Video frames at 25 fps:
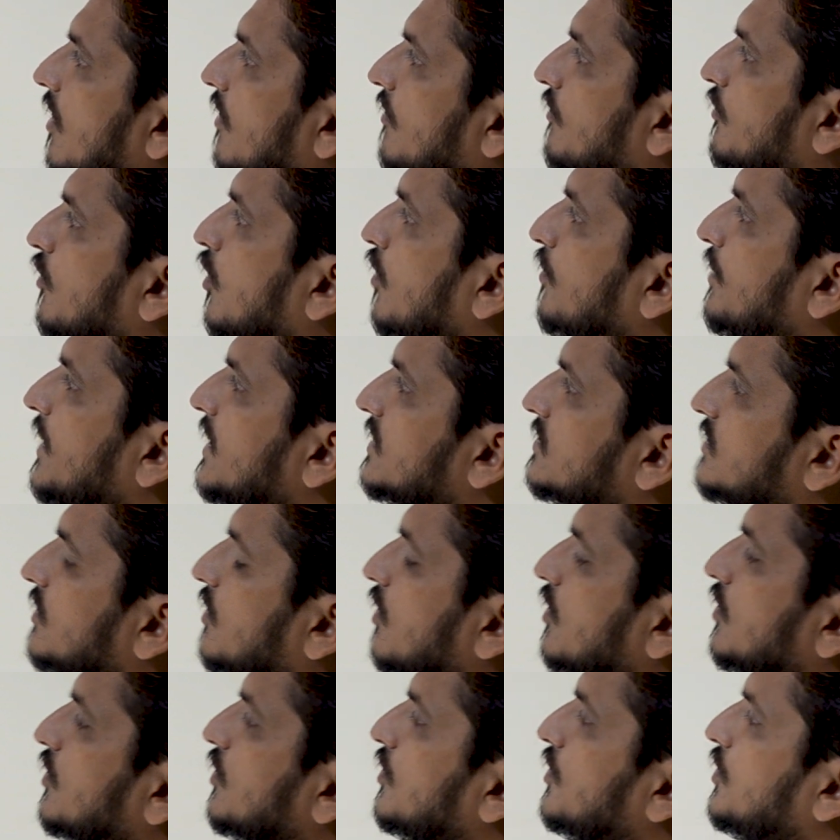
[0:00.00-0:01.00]
of, OB is
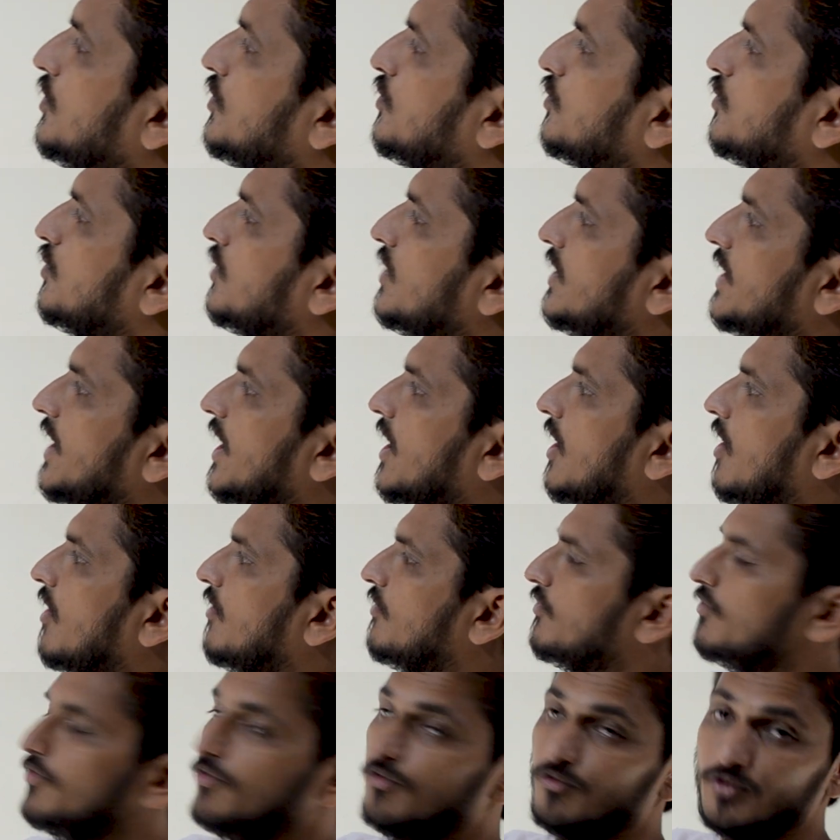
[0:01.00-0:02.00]
equal to new A
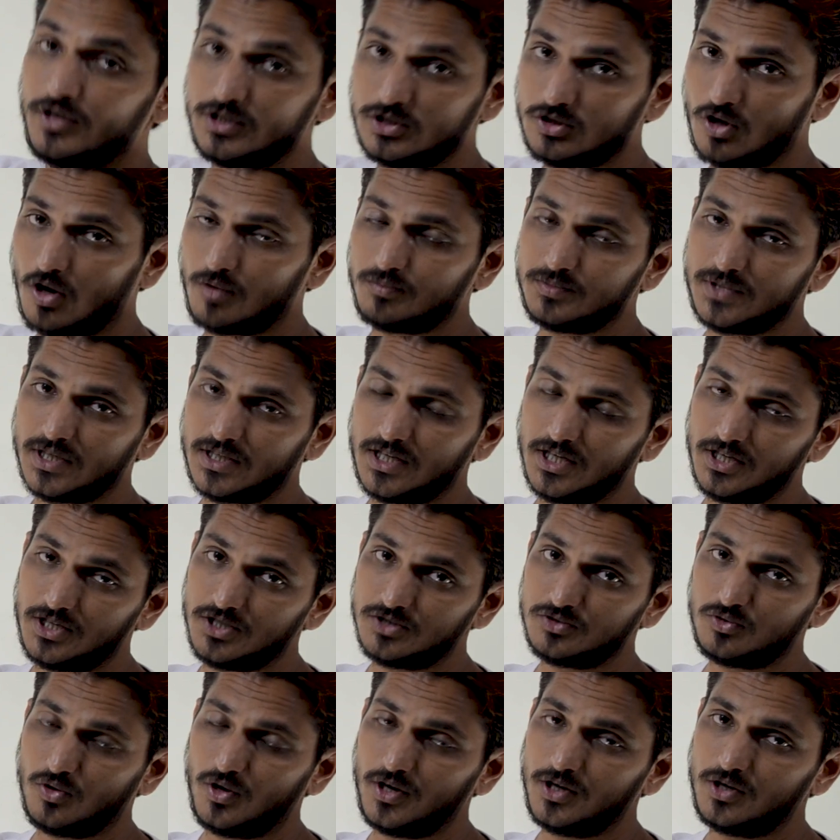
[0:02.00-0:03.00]
of, which object it
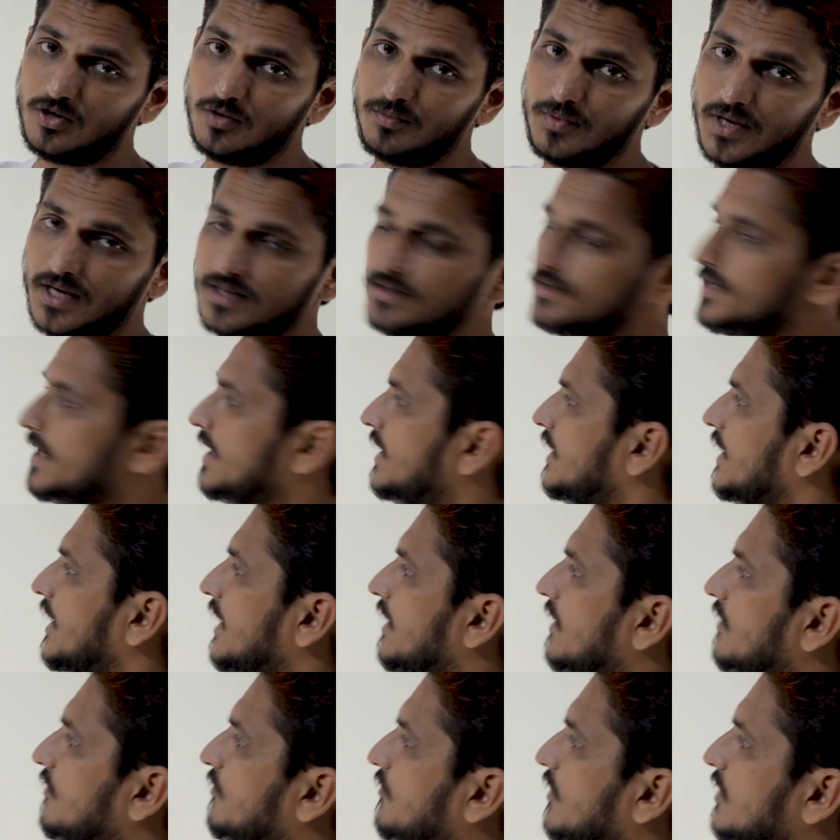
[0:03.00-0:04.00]
is going to be assigned
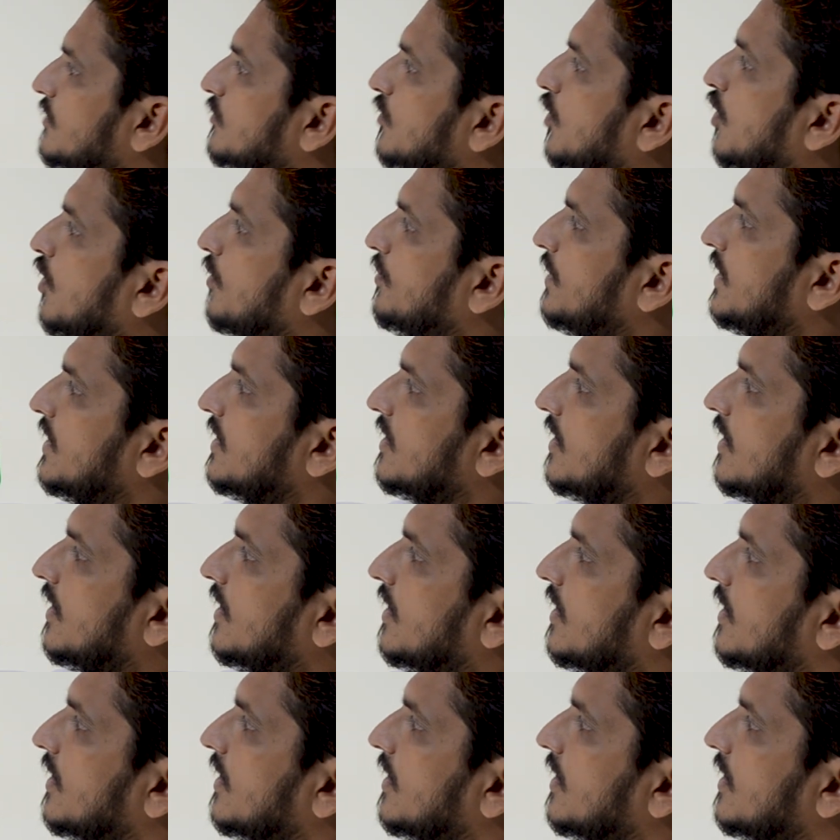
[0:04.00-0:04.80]
for OB?